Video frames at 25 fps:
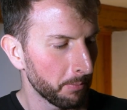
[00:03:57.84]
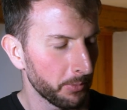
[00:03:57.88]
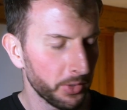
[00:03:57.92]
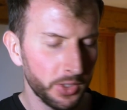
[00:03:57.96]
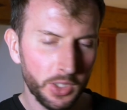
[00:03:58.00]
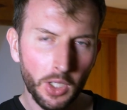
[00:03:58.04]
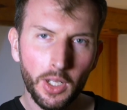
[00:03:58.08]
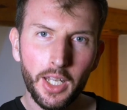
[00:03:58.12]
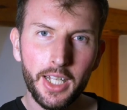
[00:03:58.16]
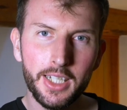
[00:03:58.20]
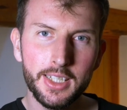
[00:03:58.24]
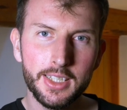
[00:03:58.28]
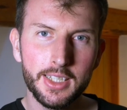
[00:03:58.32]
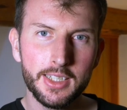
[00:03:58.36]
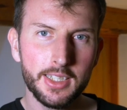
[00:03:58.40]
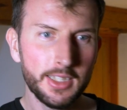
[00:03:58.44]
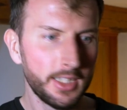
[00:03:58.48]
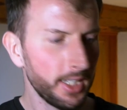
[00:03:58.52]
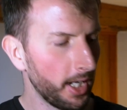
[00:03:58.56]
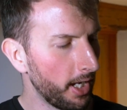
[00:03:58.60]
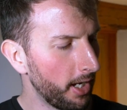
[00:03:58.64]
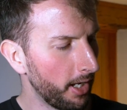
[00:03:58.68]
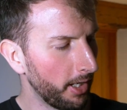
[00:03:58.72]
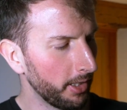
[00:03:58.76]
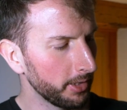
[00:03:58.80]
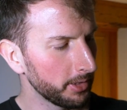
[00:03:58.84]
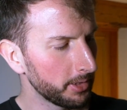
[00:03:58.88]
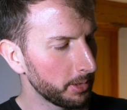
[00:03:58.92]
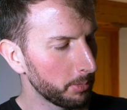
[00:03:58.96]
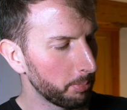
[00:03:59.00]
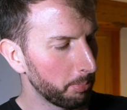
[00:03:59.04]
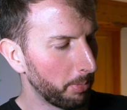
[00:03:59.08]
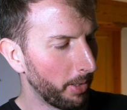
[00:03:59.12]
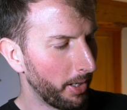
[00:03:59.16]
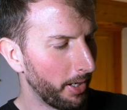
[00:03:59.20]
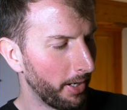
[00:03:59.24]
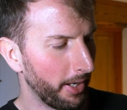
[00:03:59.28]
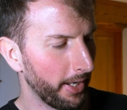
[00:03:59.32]
So let's start
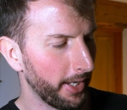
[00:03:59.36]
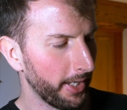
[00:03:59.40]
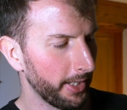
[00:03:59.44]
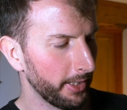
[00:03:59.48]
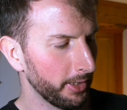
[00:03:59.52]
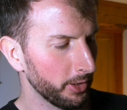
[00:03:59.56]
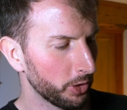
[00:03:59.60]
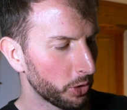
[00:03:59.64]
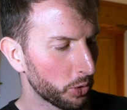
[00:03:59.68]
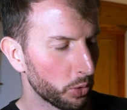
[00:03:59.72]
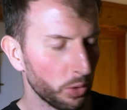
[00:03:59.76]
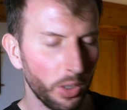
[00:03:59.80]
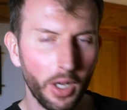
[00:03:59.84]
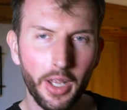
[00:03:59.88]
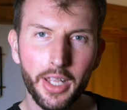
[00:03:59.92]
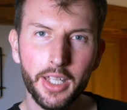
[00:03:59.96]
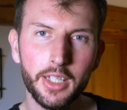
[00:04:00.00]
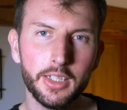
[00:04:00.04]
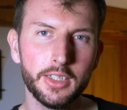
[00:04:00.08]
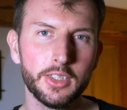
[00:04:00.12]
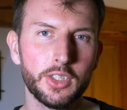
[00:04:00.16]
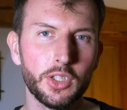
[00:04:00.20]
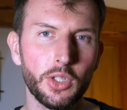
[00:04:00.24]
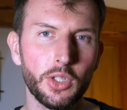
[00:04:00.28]
by trying